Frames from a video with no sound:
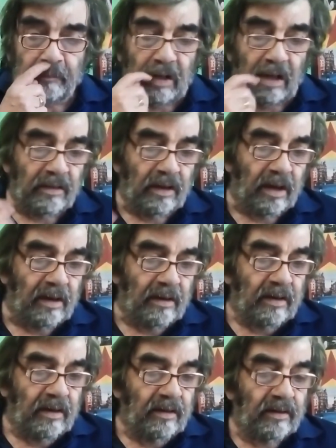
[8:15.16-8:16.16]
the
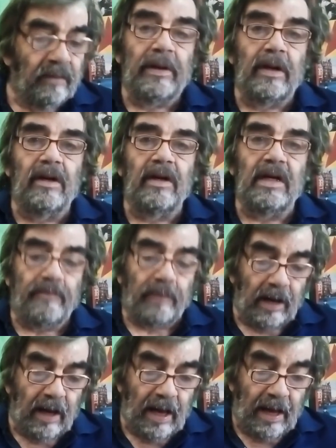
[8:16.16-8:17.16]
the Burnley
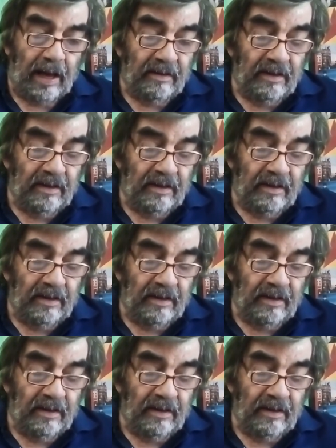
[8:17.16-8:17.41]
player.